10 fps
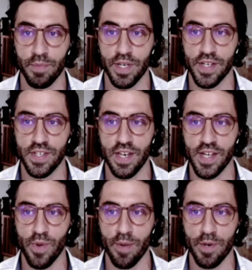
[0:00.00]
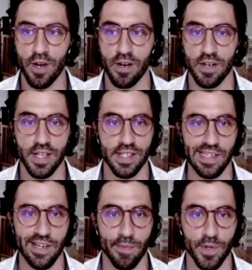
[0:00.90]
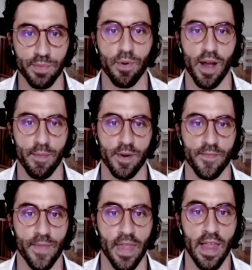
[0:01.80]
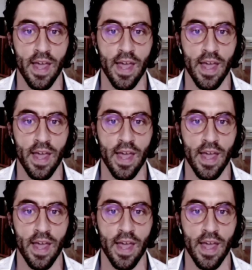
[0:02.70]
because today's webinar is an e-commerce primer.